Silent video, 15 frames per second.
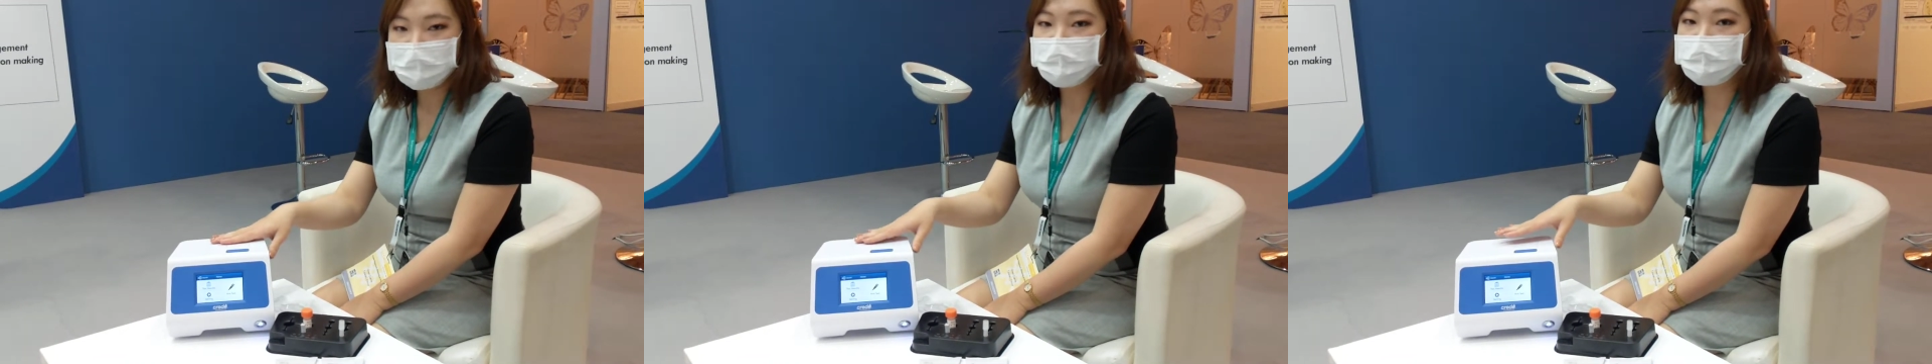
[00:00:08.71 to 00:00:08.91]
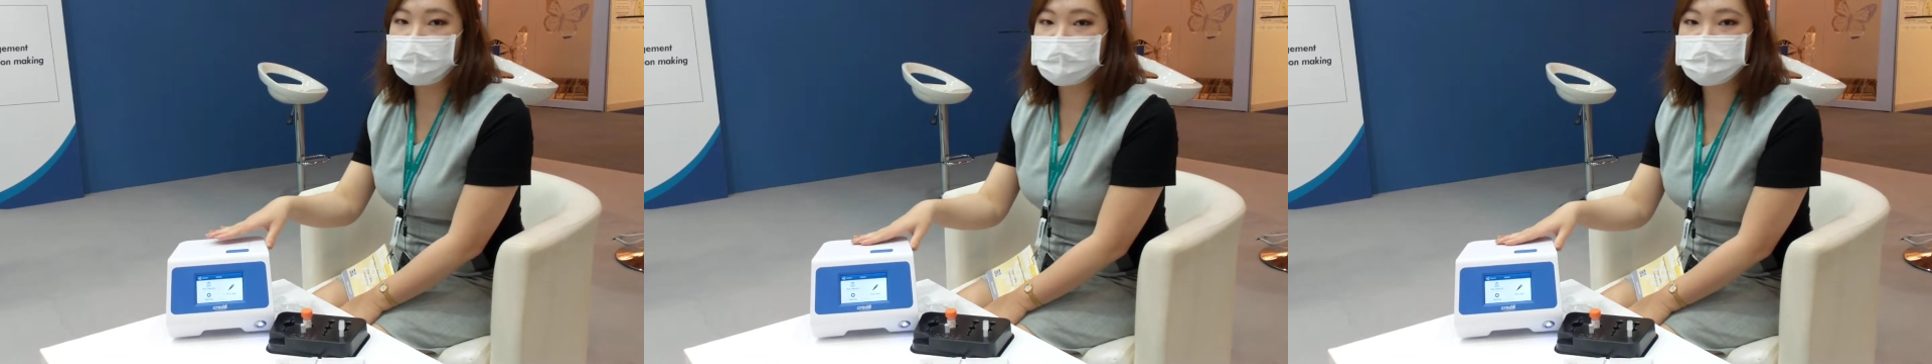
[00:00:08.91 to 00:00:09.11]

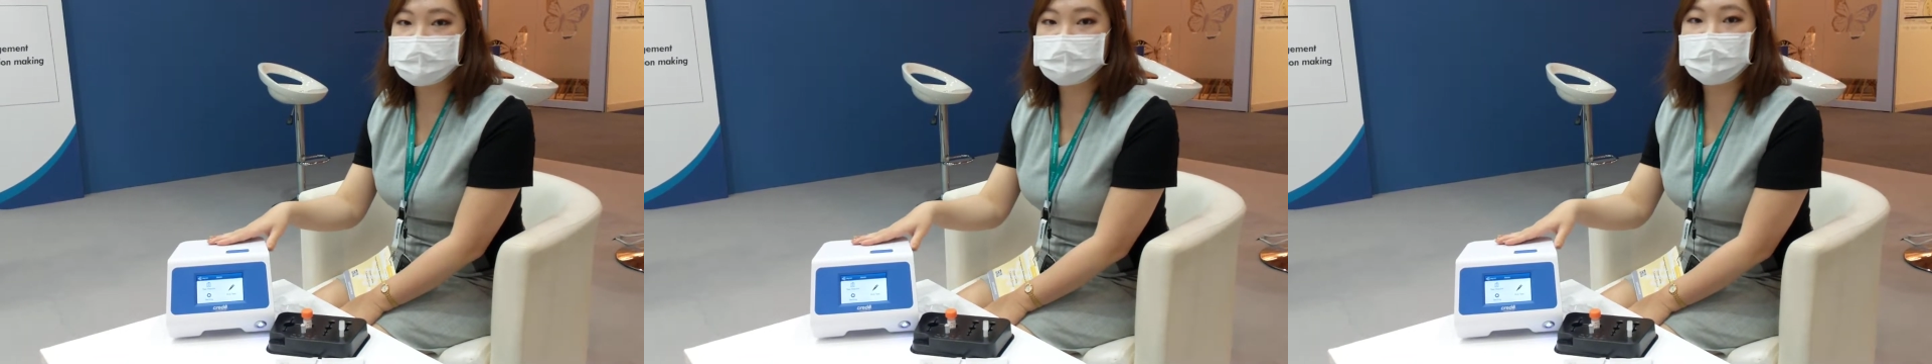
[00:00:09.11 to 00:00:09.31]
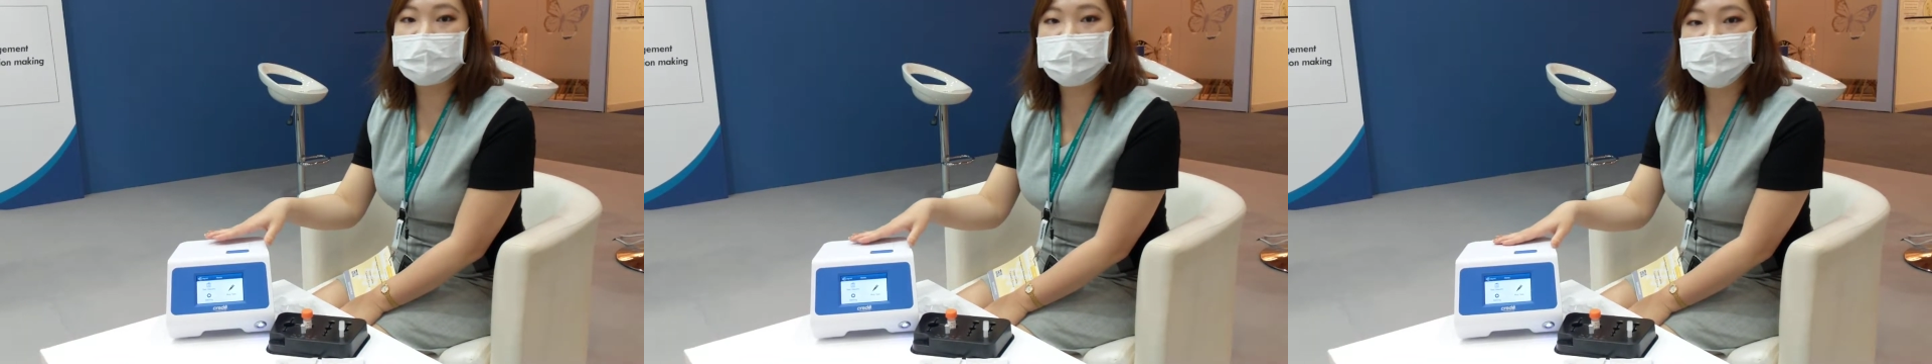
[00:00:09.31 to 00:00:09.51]
which is
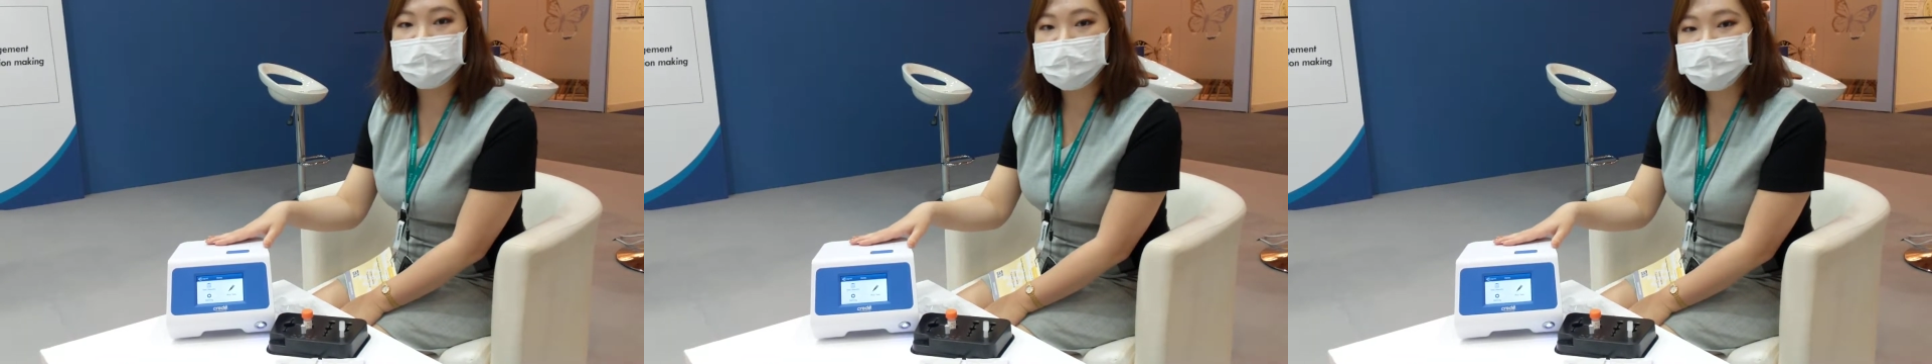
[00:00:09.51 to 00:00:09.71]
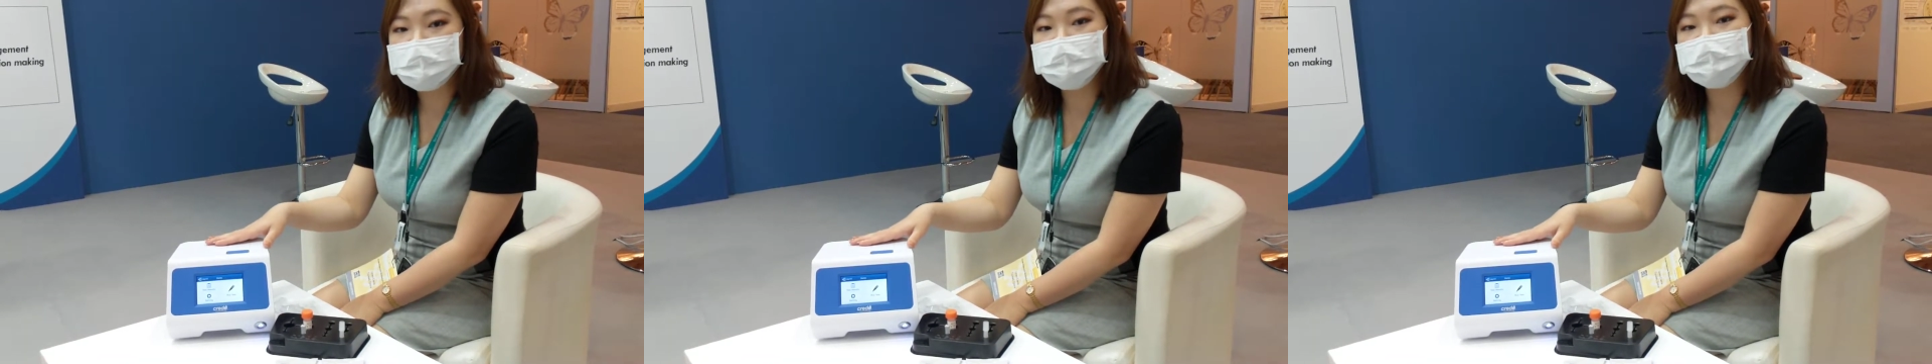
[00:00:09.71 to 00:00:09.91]
able
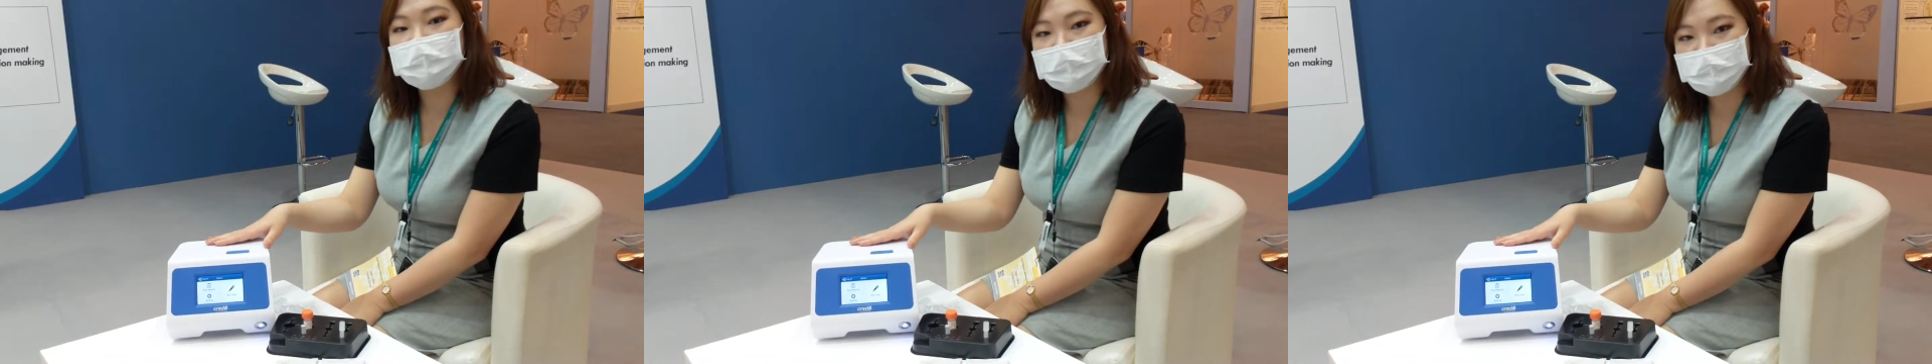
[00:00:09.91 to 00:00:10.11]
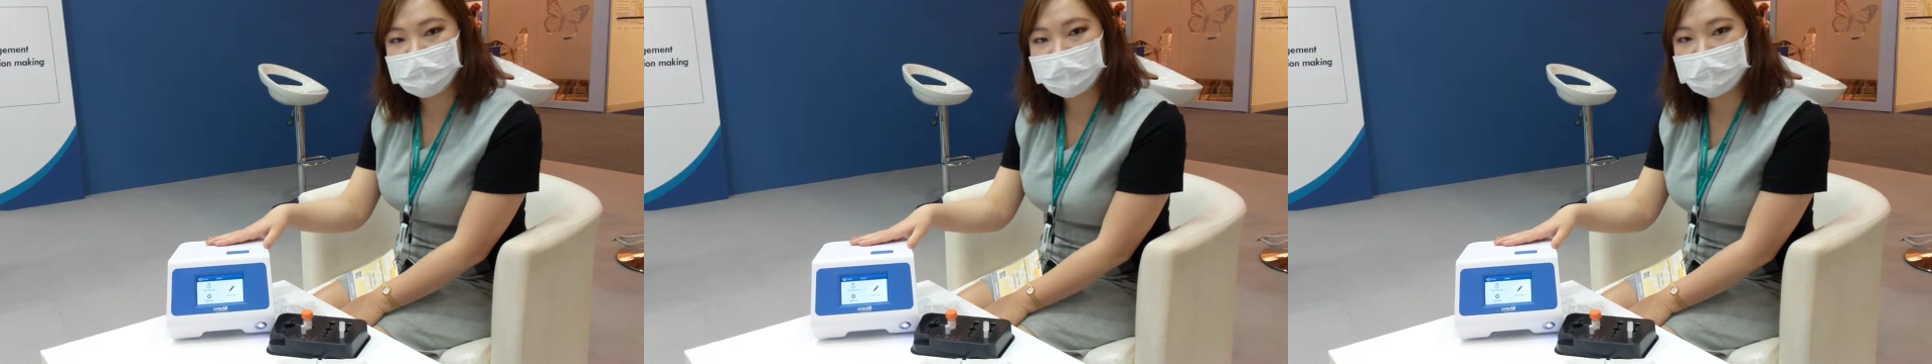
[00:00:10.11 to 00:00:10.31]
to
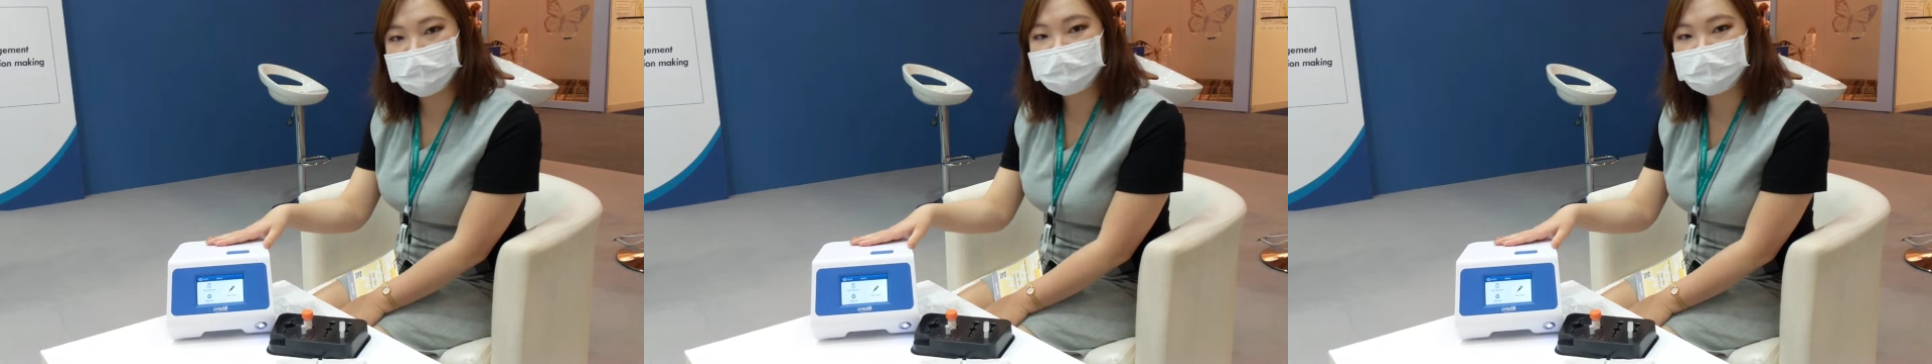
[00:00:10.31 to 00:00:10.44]
generate